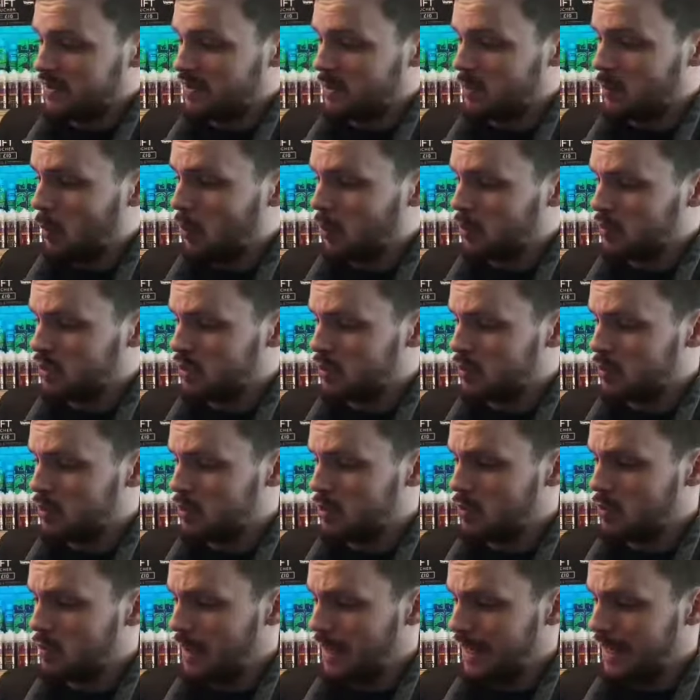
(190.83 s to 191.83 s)
You also
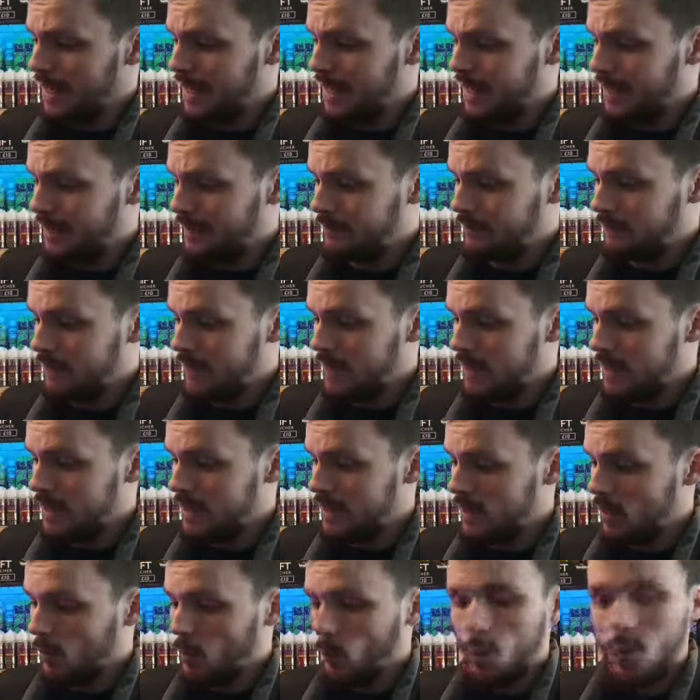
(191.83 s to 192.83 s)
do have
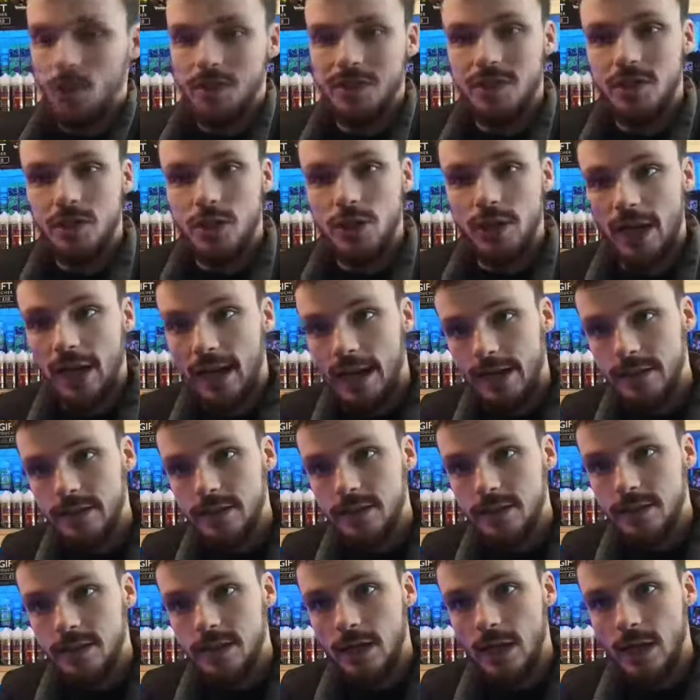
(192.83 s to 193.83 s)
a wattage
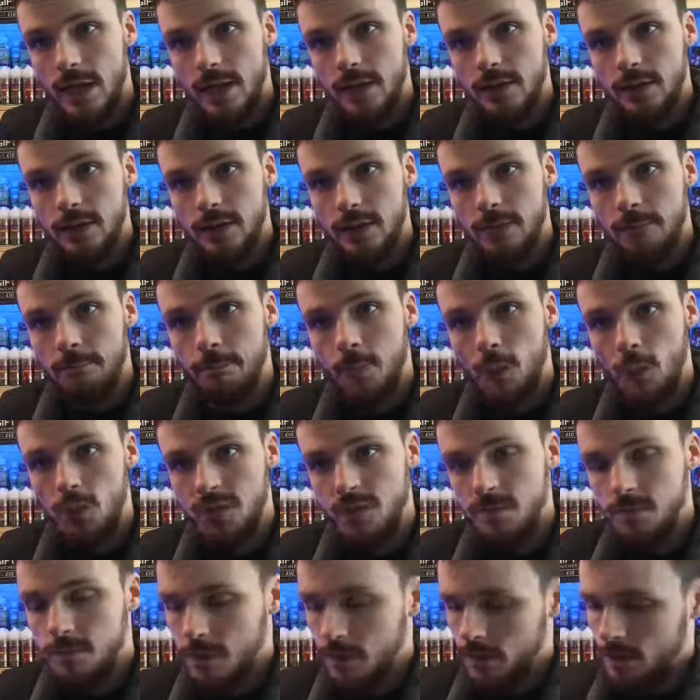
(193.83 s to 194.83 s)
guidance at the
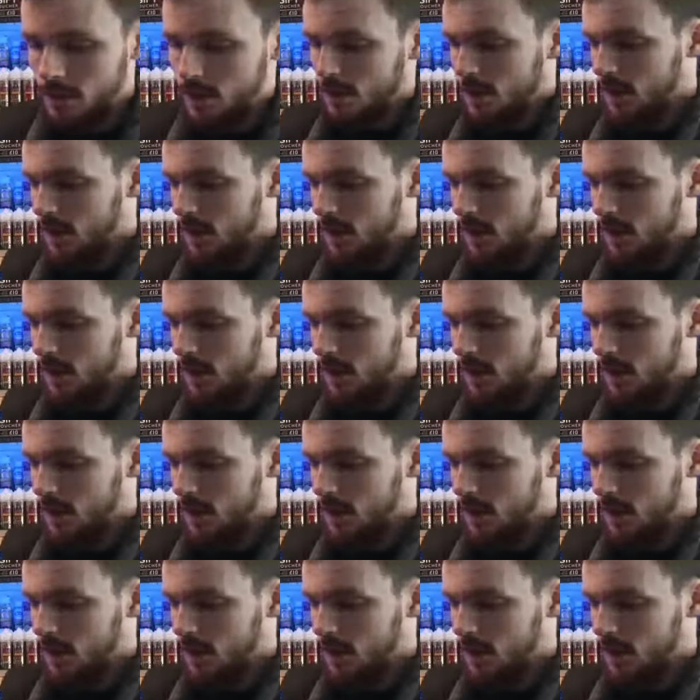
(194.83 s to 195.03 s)
bottom,